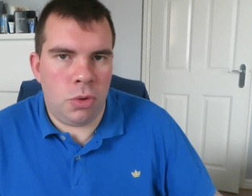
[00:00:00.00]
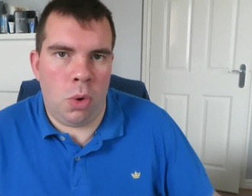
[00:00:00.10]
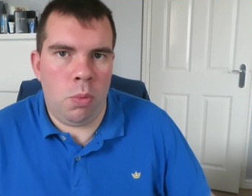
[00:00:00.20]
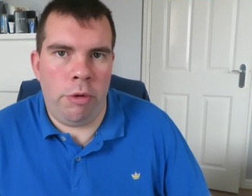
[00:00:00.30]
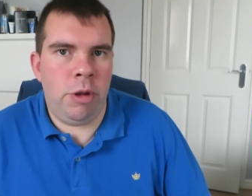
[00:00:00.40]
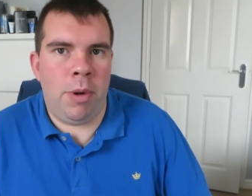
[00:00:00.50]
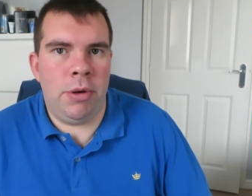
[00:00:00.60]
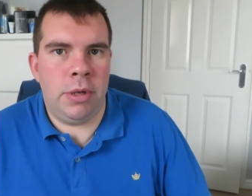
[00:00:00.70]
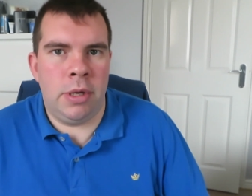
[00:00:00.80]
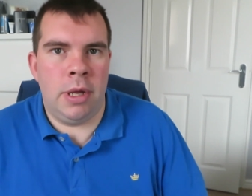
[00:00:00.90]
Don't worry
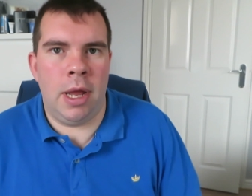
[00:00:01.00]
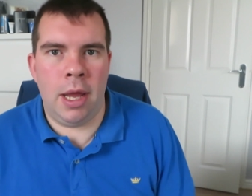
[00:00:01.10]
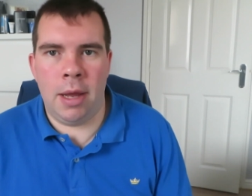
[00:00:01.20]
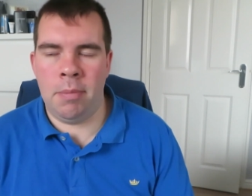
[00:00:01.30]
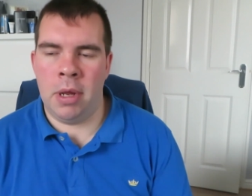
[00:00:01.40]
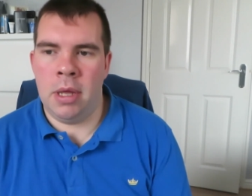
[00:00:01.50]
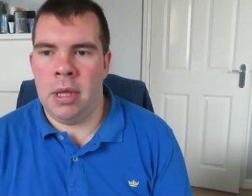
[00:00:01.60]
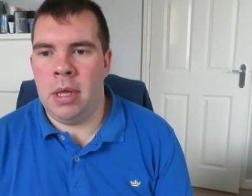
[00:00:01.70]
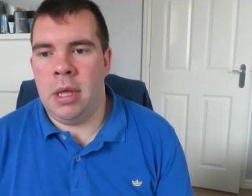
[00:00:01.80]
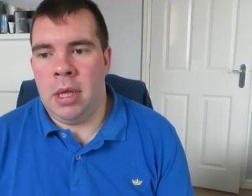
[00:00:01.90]
about it.
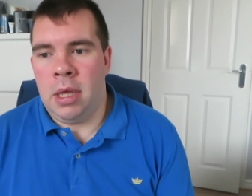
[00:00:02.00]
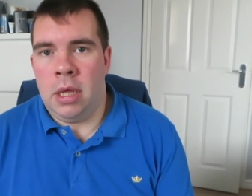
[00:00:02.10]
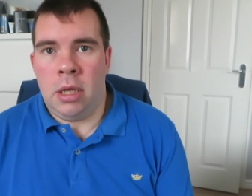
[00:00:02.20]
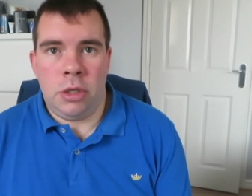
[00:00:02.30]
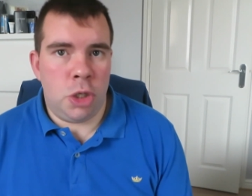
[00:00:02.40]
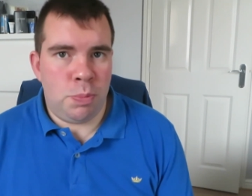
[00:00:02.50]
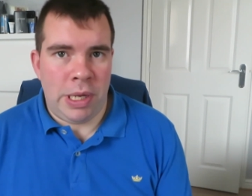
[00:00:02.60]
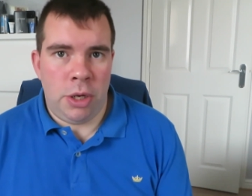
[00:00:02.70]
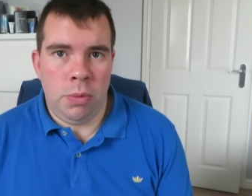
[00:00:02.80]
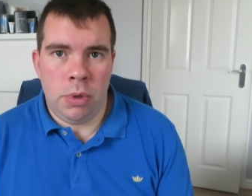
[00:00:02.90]
Just
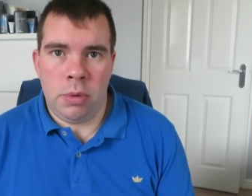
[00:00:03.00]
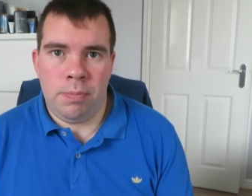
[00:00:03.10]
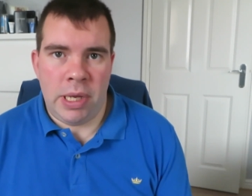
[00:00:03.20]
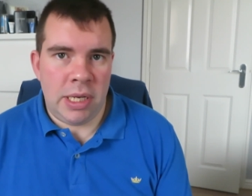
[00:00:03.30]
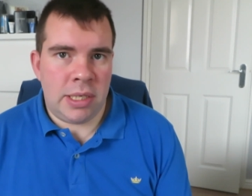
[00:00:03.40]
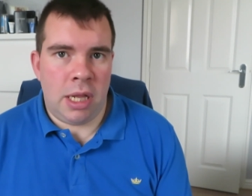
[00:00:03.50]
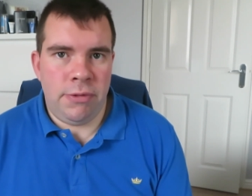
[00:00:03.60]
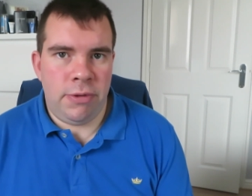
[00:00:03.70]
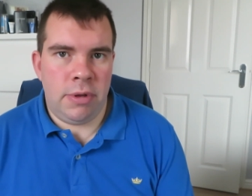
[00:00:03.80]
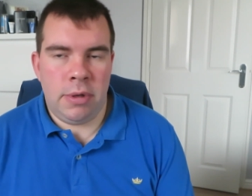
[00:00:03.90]
be you, be
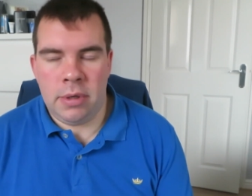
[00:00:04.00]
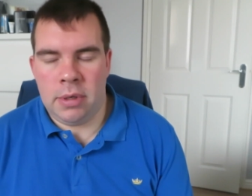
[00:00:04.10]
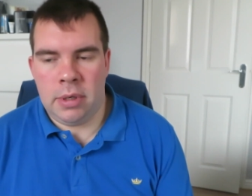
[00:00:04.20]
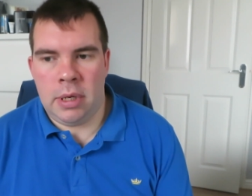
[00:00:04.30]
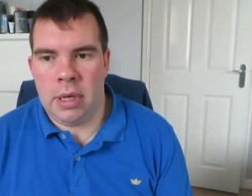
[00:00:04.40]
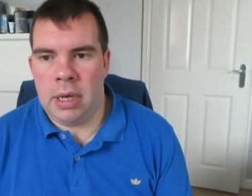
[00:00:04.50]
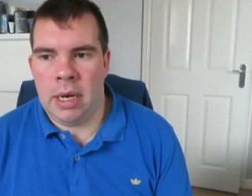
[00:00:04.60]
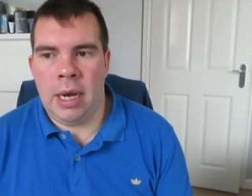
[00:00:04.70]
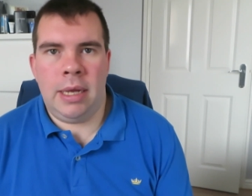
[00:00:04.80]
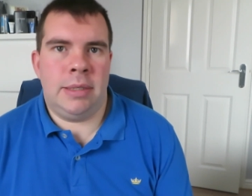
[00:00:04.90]
yourself.
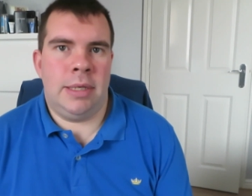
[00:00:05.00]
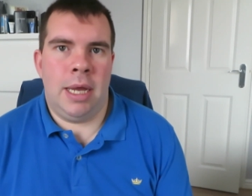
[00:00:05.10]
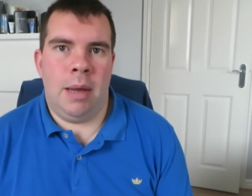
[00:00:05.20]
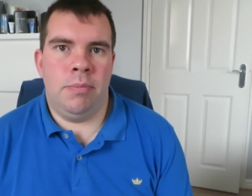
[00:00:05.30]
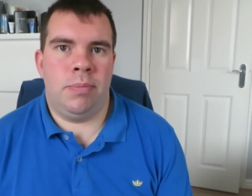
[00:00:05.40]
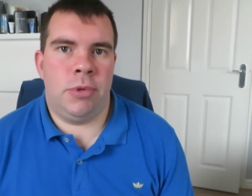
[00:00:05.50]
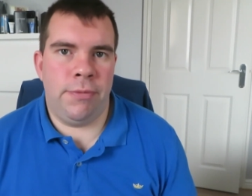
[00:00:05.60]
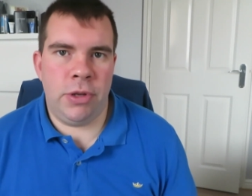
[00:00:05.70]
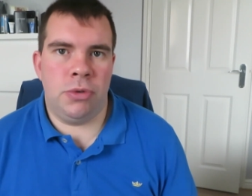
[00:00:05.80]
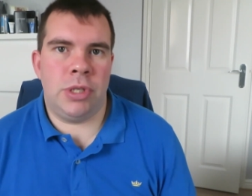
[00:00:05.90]
And like I say,
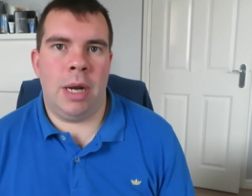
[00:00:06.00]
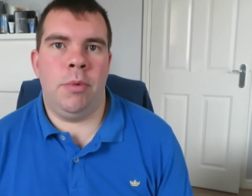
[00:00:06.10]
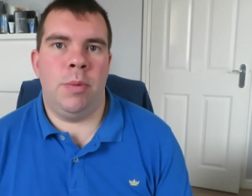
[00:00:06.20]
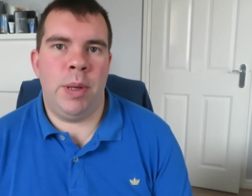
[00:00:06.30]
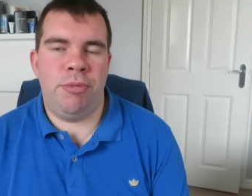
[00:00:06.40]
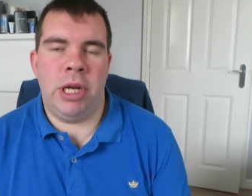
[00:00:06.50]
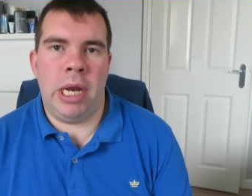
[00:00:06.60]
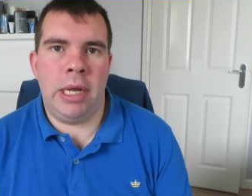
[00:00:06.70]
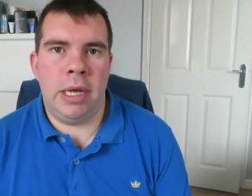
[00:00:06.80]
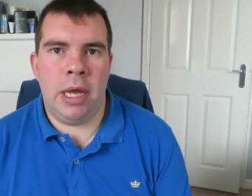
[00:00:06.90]
the videos that I'm going to be
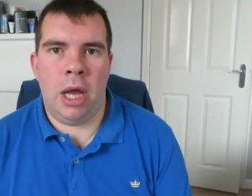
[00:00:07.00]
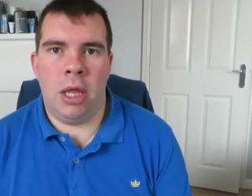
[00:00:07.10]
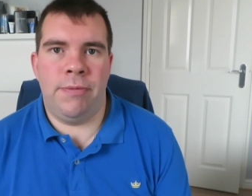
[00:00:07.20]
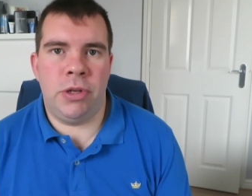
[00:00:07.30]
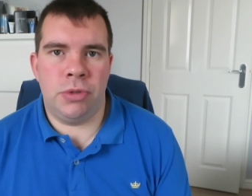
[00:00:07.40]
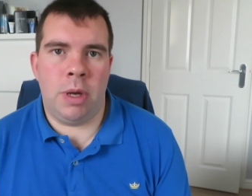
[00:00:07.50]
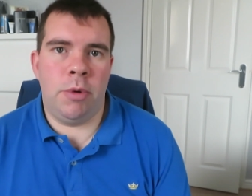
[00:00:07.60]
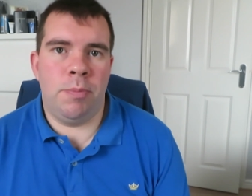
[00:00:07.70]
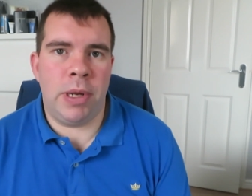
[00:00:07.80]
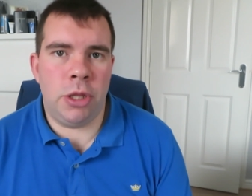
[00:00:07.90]
bringing you, the videos
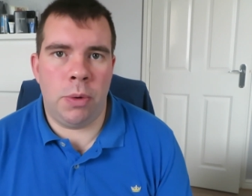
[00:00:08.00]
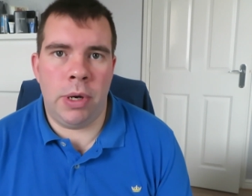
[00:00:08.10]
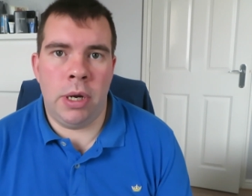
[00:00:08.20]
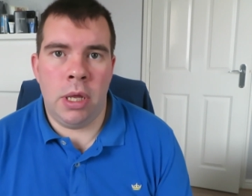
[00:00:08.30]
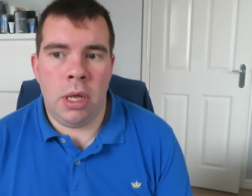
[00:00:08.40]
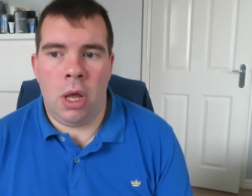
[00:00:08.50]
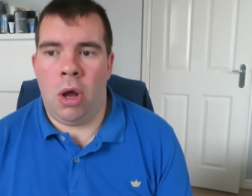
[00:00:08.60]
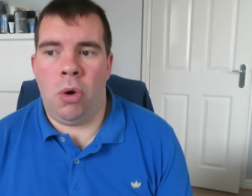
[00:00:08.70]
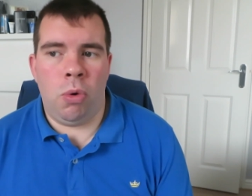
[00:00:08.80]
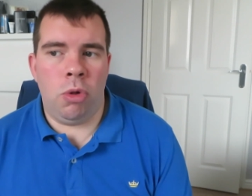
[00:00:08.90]
I'm going to be doing,
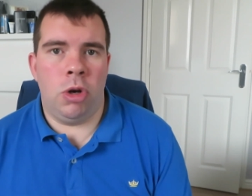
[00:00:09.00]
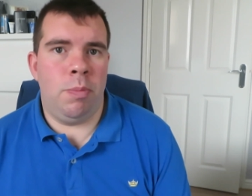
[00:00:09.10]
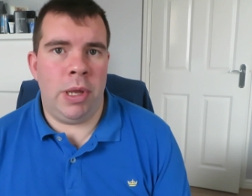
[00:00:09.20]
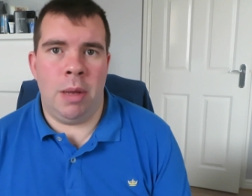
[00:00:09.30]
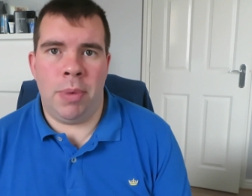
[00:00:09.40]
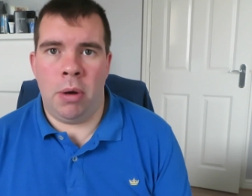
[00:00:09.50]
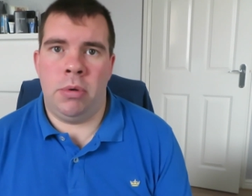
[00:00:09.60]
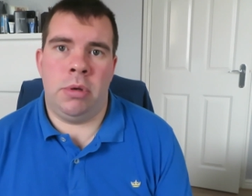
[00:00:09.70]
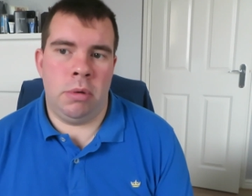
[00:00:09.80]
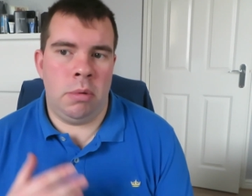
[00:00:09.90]
are all going to be
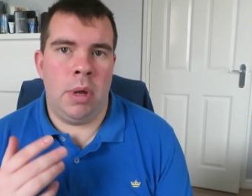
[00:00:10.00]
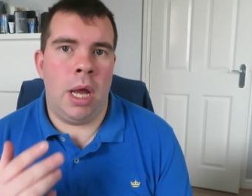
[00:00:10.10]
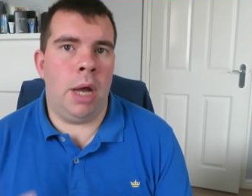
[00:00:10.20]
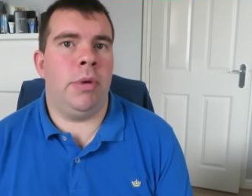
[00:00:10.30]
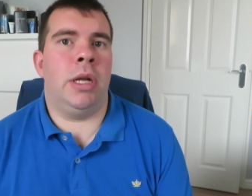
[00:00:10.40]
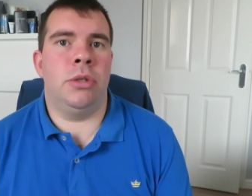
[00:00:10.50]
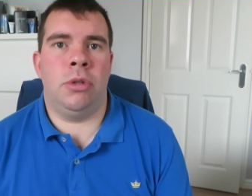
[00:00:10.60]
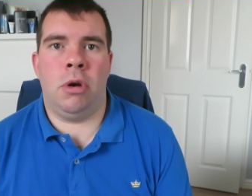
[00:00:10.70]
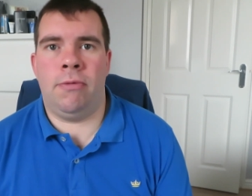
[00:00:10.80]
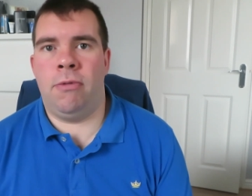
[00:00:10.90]
about how you can
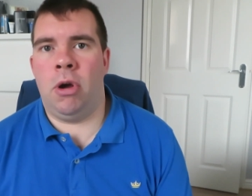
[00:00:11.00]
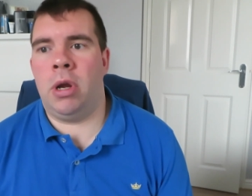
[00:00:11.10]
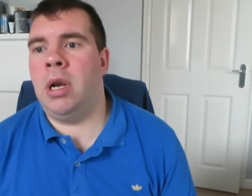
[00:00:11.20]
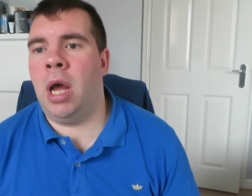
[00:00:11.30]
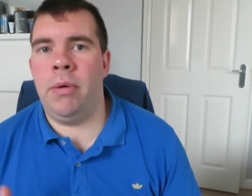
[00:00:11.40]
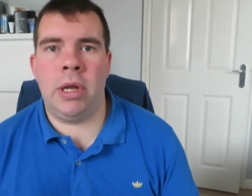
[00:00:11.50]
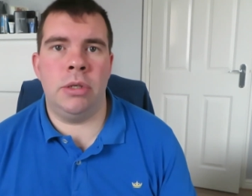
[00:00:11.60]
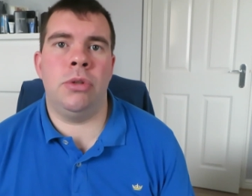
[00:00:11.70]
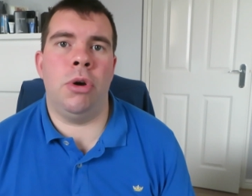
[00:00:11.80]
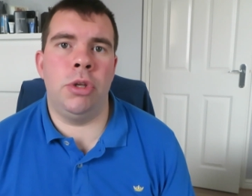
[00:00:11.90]
start vlogging, how you
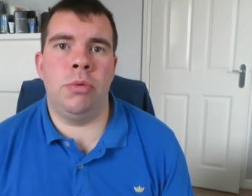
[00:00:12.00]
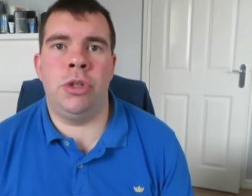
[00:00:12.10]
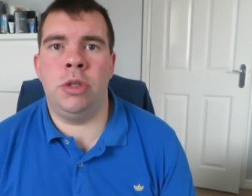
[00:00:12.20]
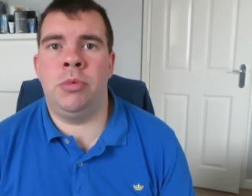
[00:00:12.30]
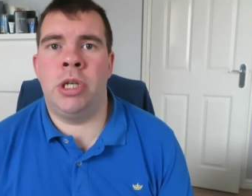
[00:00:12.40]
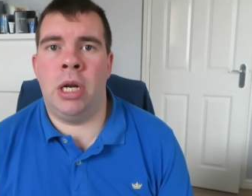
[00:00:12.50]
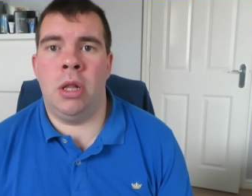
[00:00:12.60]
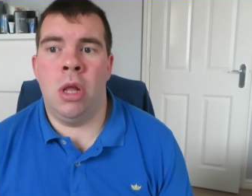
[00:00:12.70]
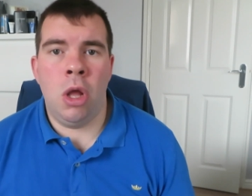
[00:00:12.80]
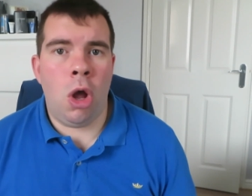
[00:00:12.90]
can start a YouTube
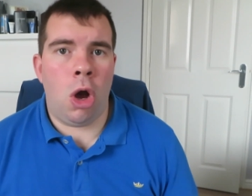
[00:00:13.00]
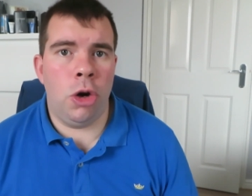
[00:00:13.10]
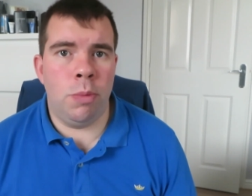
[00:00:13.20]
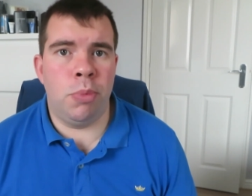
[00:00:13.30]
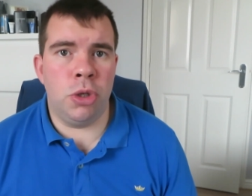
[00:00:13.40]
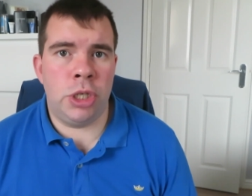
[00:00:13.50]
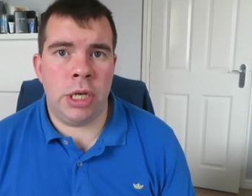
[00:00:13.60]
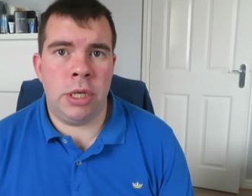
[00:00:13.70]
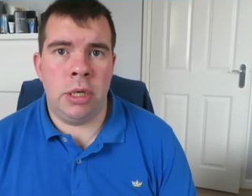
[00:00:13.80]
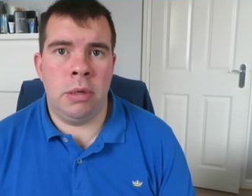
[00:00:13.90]
channel on a
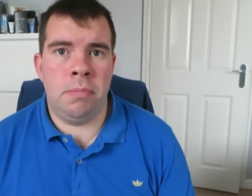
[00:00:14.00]
budget.